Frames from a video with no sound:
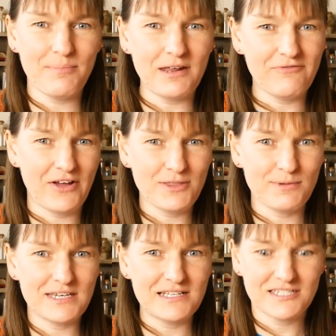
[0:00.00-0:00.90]
but I found them
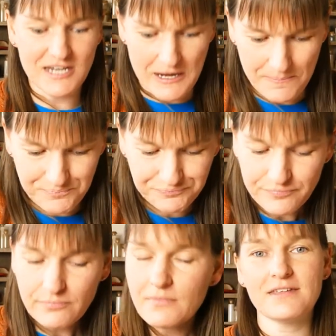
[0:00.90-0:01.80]
on the internet.
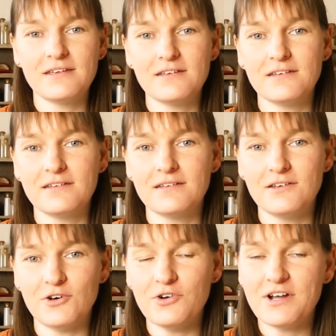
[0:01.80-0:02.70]

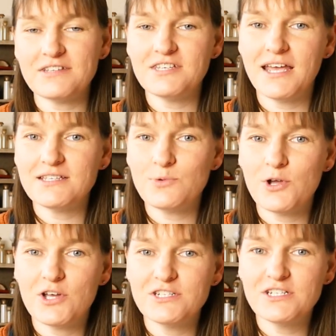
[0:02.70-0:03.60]
All right, today's
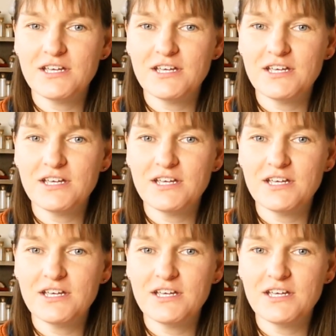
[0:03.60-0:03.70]
word